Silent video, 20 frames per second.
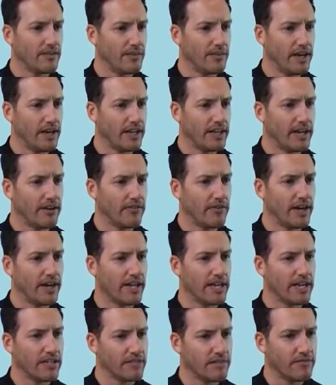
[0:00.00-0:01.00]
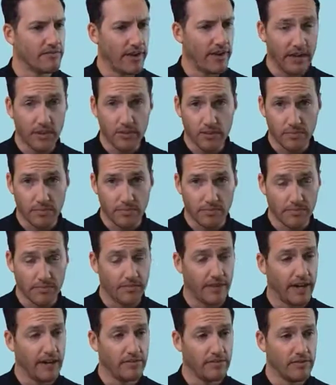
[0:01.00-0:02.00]
got that right. Is the
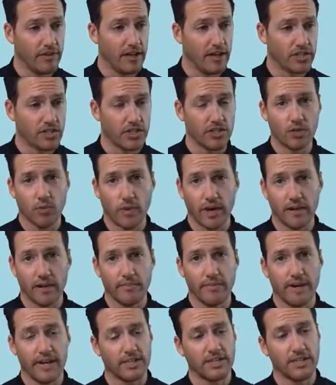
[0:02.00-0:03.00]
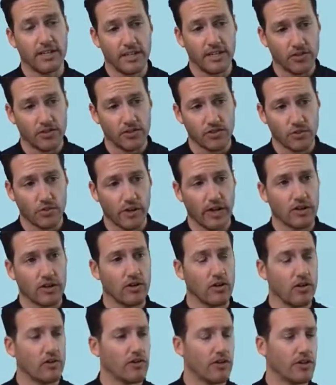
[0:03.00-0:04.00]
final velocity squared minus the initial squared
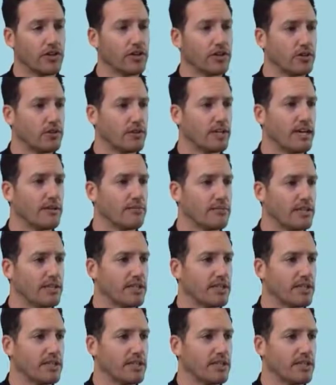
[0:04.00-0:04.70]
over 2 times the